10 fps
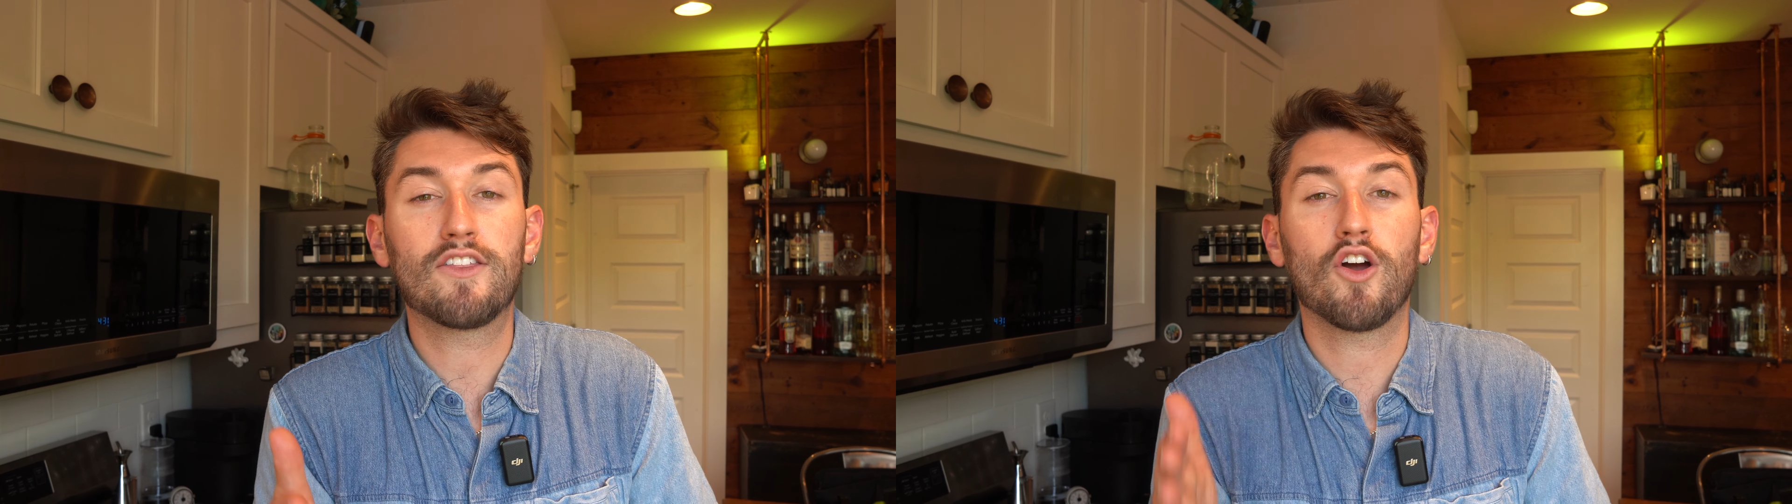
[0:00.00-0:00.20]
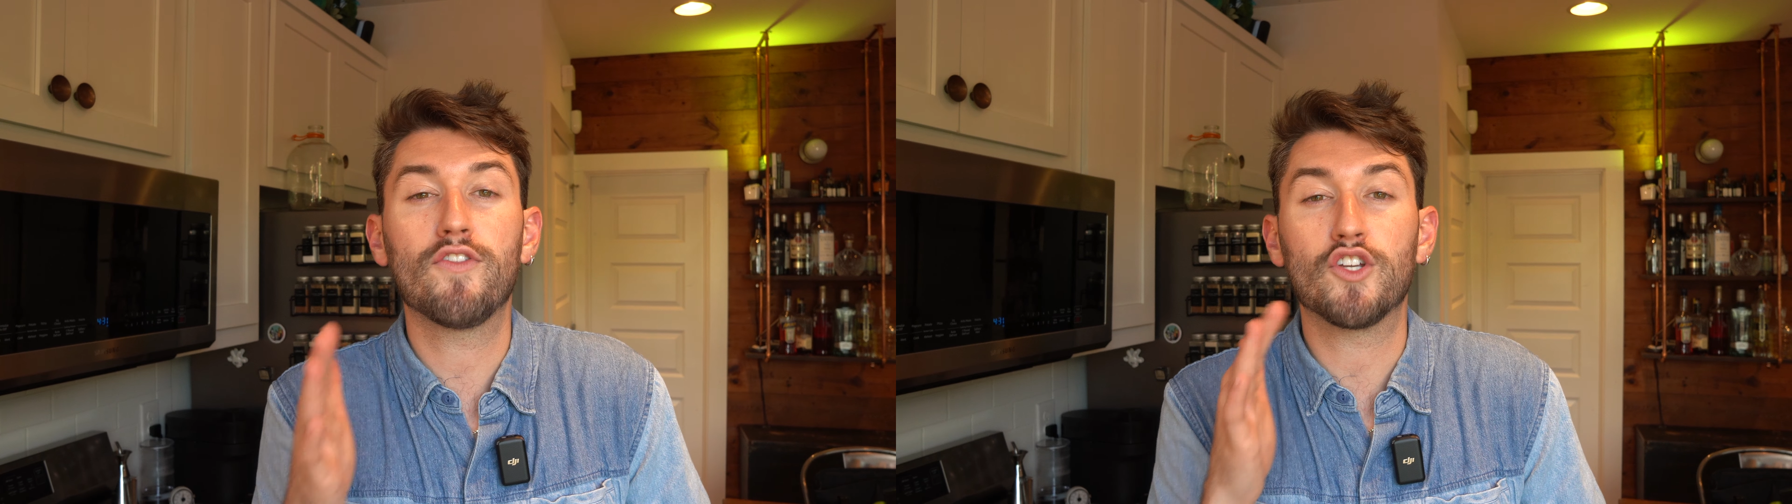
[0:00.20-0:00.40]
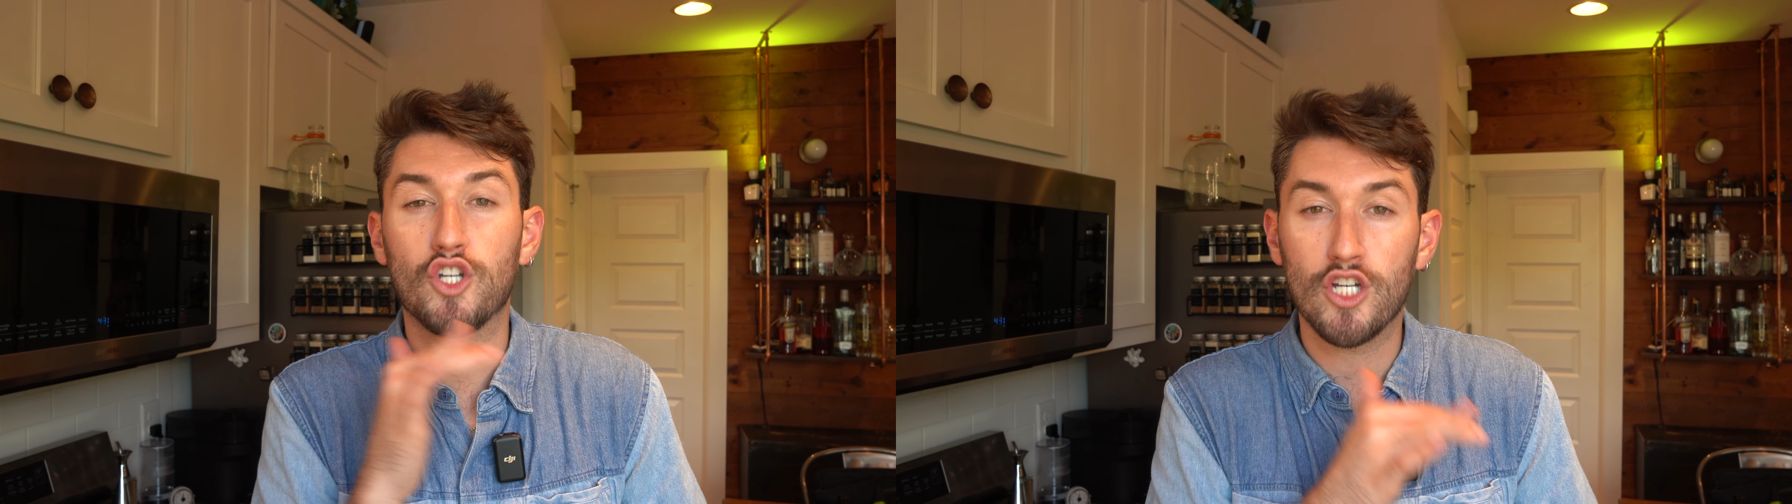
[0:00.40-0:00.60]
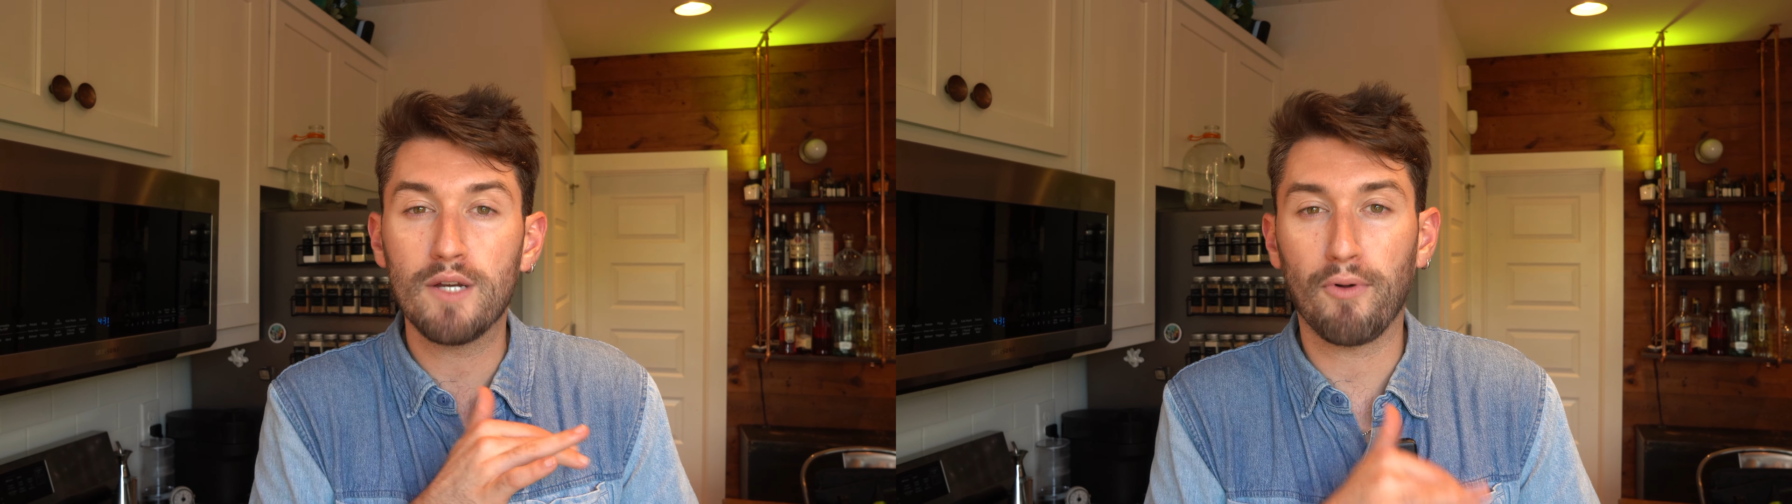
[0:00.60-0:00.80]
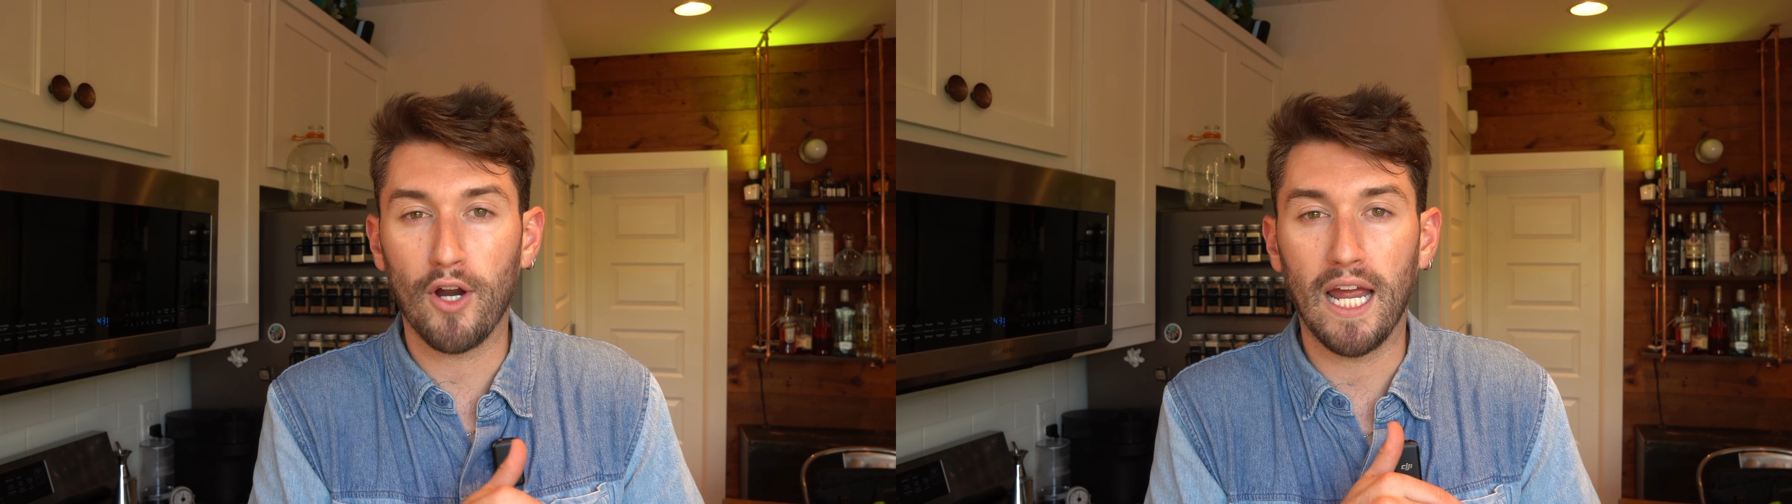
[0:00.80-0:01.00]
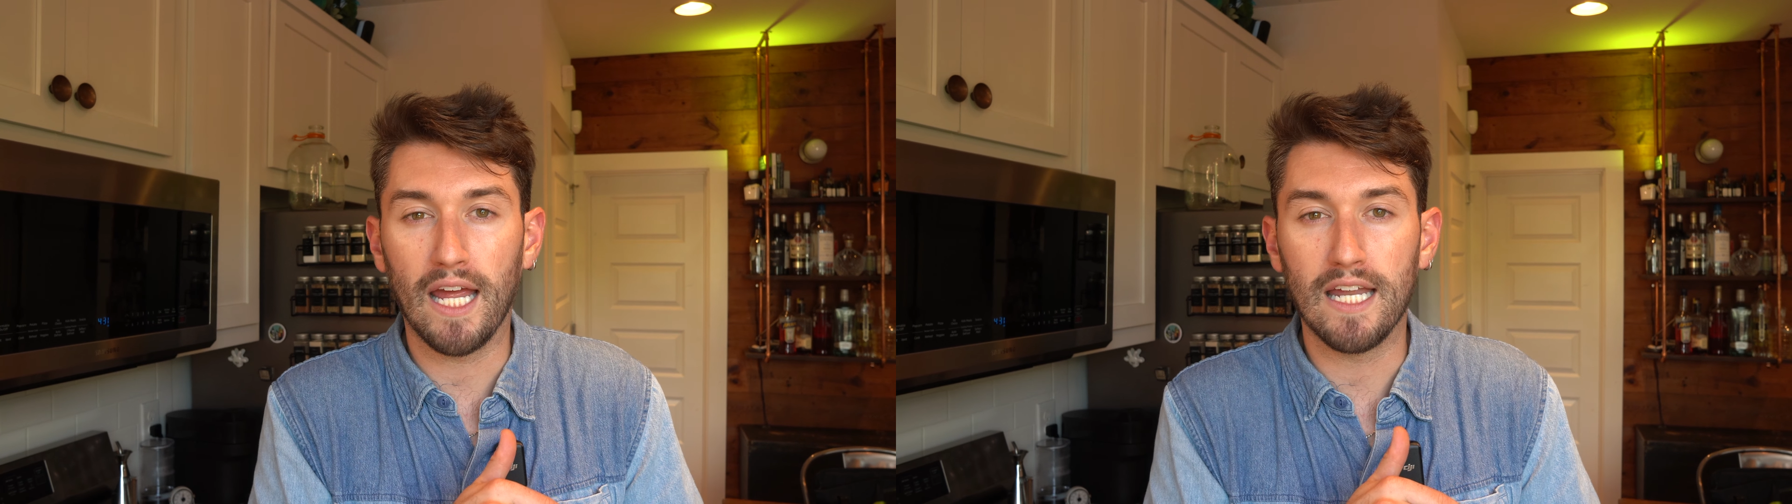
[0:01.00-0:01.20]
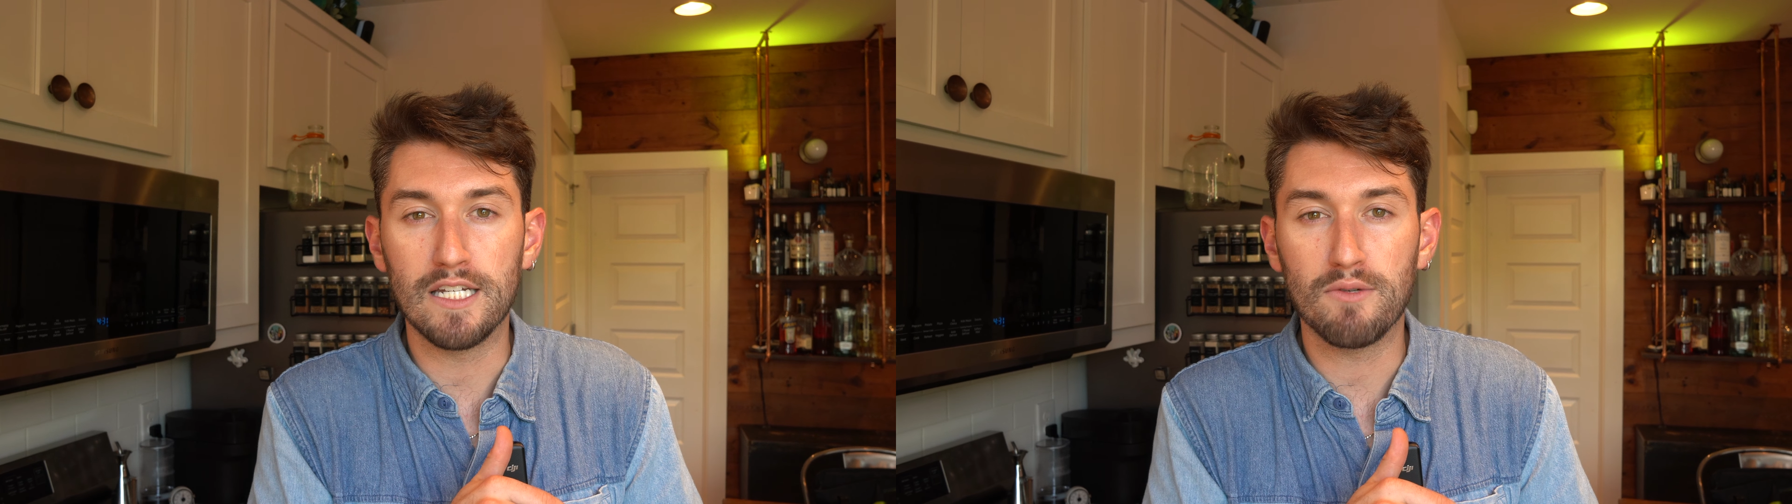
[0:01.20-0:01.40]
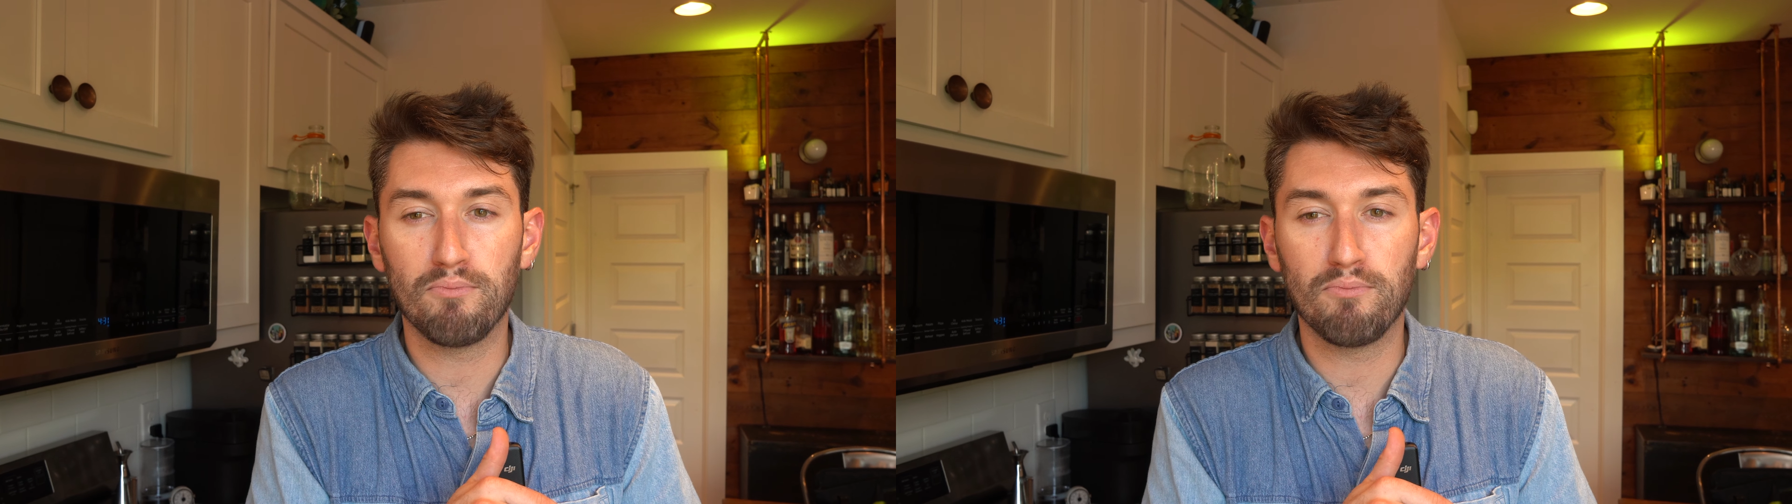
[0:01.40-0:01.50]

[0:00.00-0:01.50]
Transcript: they're on the cheaper end,